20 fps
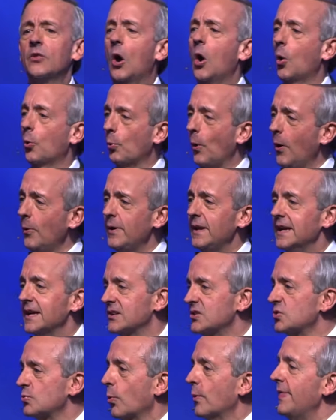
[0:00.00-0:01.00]
The
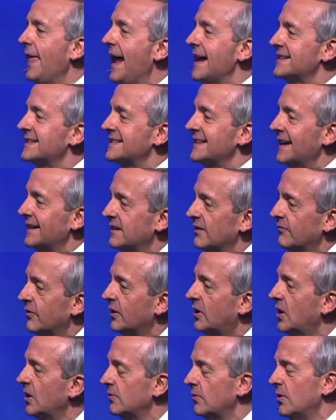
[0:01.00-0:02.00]
Herodians were that sect
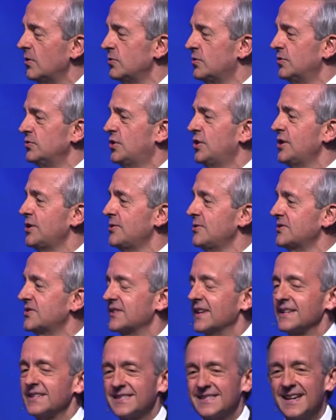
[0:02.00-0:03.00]
of the
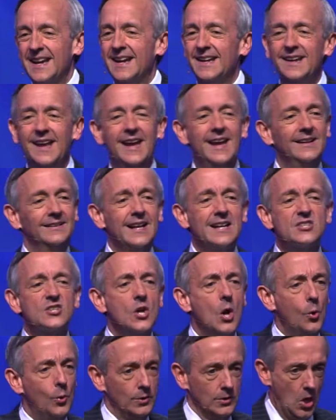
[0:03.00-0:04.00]
Jews that said,
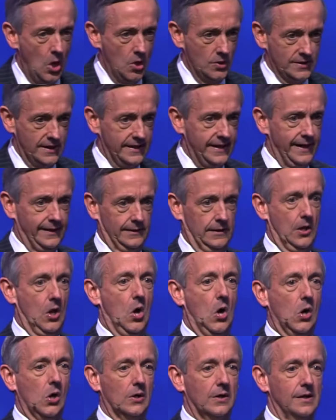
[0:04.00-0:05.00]
let's go along to get
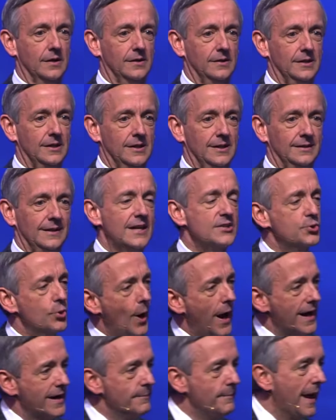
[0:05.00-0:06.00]
along. Let's
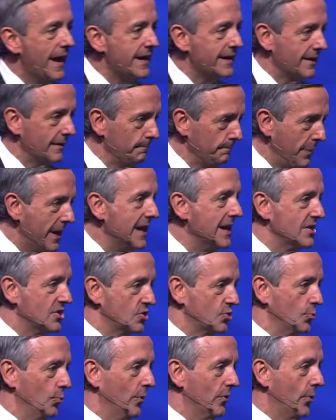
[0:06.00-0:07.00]
try to make
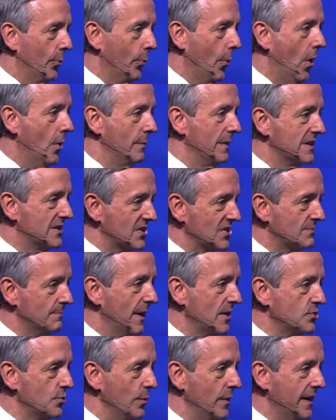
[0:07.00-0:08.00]
peace with the Romans
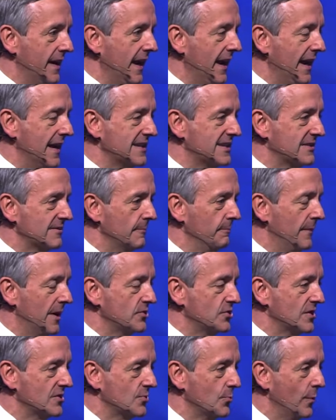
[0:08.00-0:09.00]
as much we, as
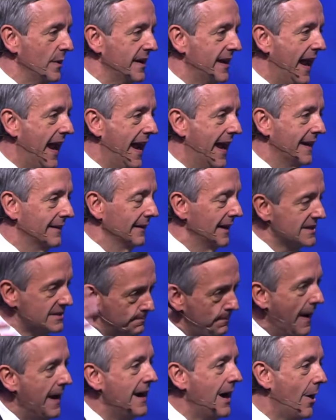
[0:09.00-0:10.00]
much as we can.
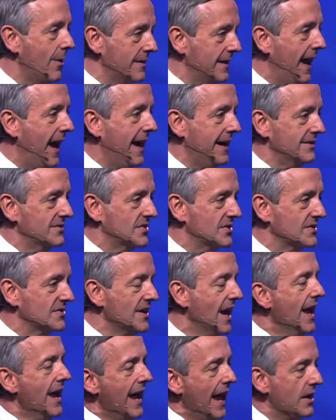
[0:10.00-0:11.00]
Let's pay our
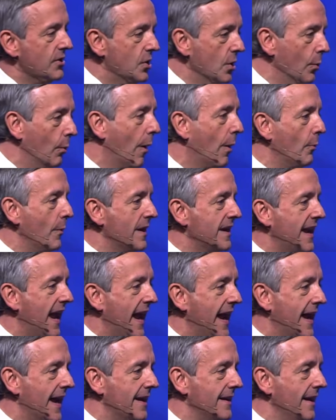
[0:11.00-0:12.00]
taxes and do what we
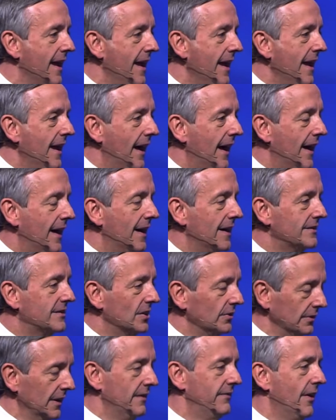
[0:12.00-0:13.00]
can uh,
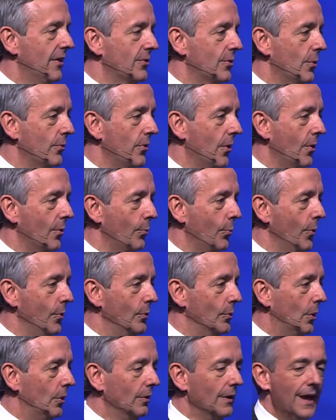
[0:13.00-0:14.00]
to live under their
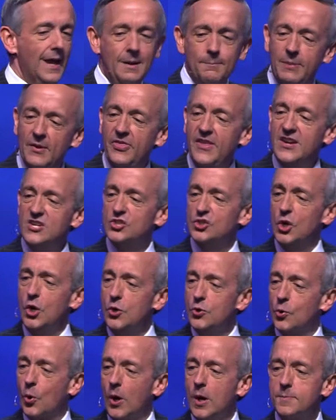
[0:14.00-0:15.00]
rule. But these
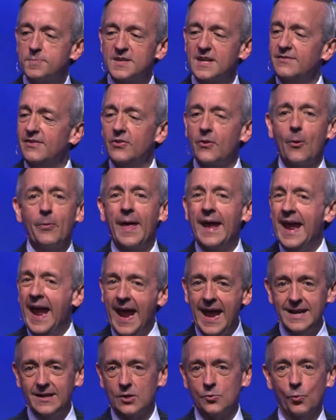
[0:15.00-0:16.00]
two groups, even though they
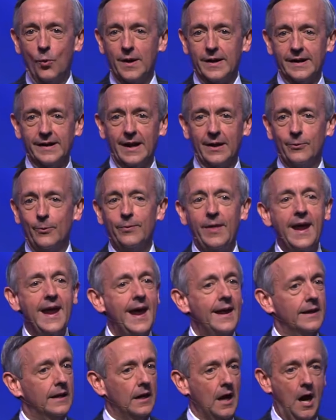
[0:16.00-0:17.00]
hated one another,
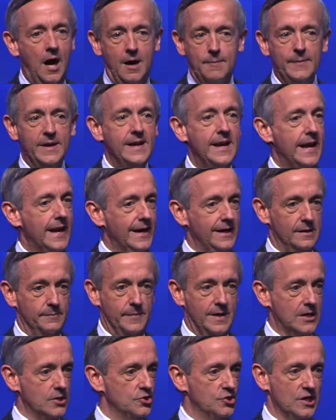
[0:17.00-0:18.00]
they had a common
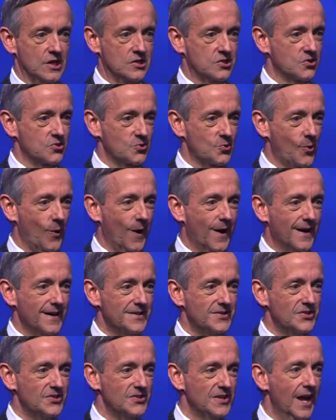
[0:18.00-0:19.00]
enemy, Jesus
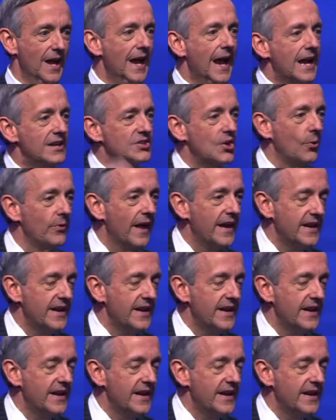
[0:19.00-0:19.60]
Christ. And